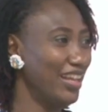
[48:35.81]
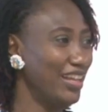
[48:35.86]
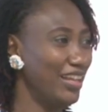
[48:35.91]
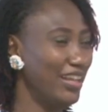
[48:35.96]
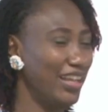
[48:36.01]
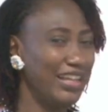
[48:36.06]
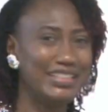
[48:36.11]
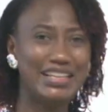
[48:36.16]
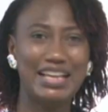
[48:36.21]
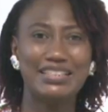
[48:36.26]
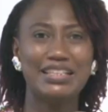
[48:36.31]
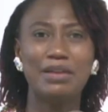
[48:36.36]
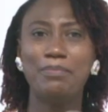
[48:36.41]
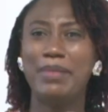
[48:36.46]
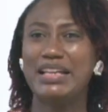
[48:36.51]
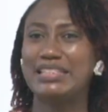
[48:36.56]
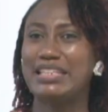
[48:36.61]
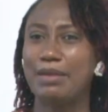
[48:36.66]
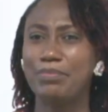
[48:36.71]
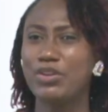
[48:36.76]
It doesn't
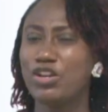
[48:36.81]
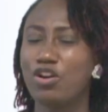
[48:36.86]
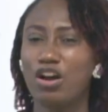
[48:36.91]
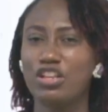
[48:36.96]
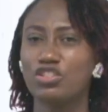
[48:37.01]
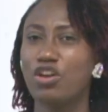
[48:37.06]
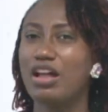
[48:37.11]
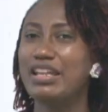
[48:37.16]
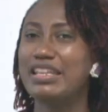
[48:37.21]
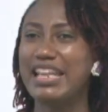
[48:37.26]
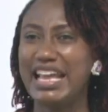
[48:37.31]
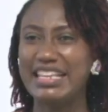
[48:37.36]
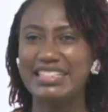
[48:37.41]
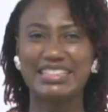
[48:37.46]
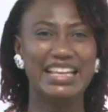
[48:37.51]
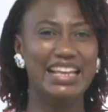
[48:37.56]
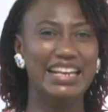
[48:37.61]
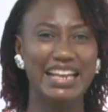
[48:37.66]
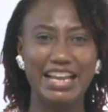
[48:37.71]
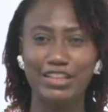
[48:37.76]
matter because unless they
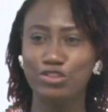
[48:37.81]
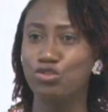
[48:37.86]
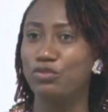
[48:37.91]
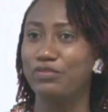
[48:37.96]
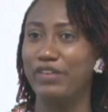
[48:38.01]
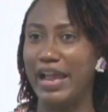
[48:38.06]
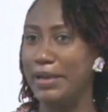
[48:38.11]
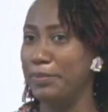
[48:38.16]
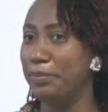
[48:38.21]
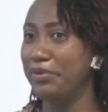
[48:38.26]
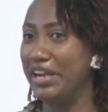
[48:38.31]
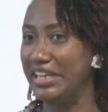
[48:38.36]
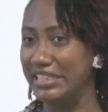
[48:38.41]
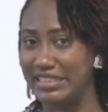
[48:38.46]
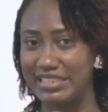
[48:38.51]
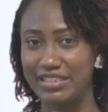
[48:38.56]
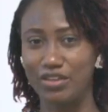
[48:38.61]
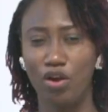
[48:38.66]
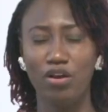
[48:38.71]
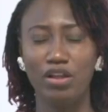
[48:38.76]
learn to vibrate,
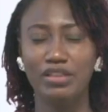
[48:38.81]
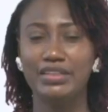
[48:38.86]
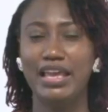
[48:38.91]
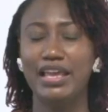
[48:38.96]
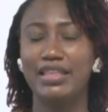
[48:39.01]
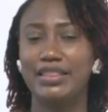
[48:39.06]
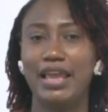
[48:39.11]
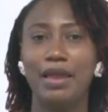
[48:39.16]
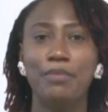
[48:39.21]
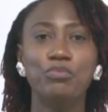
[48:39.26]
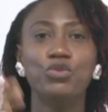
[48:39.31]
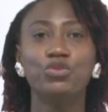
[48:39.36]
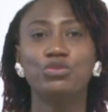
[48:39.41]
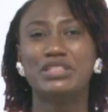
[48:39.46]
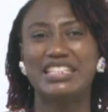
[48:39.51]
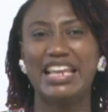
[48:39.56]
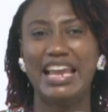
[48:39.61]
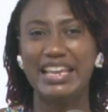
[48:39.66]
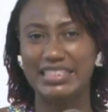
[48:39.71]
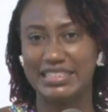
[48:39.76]
or they
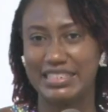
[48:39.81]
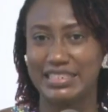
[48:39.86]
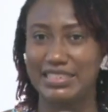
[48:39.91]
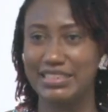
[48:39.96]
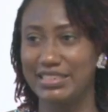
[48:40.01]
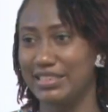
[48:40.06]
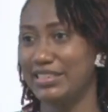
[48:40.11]
mutate.